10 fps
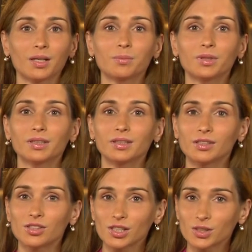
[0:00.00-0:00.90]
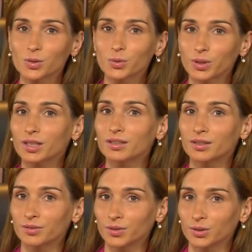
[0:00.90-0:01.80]
But just to quickly
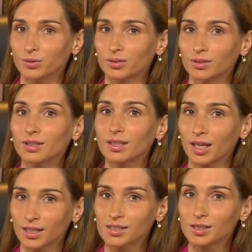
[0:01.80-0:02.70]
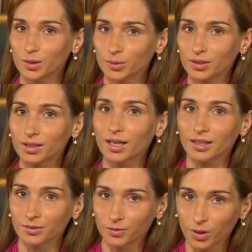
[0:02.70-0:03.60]
review, let's look
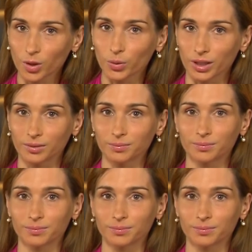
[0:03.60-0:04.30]
at the following.